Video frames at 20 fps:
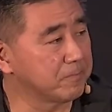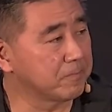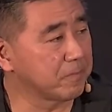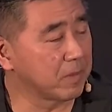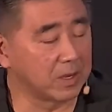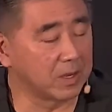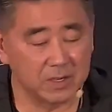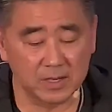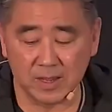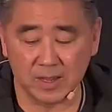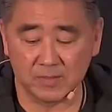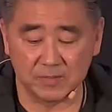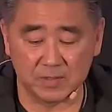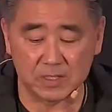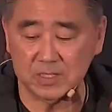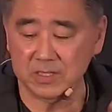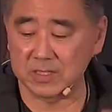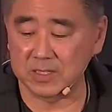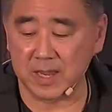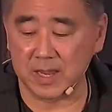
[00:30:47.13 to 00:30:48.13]
I'm going to have a
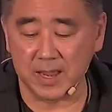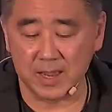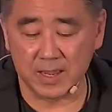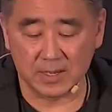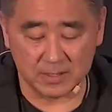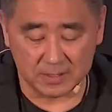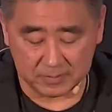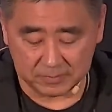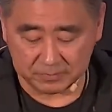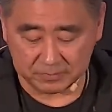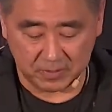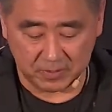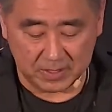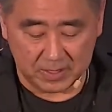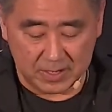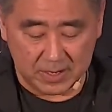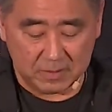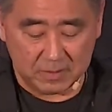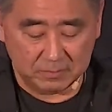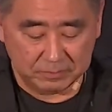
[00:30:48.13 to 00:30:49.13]
stand right
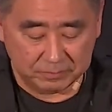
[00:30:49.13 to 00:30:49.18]
now,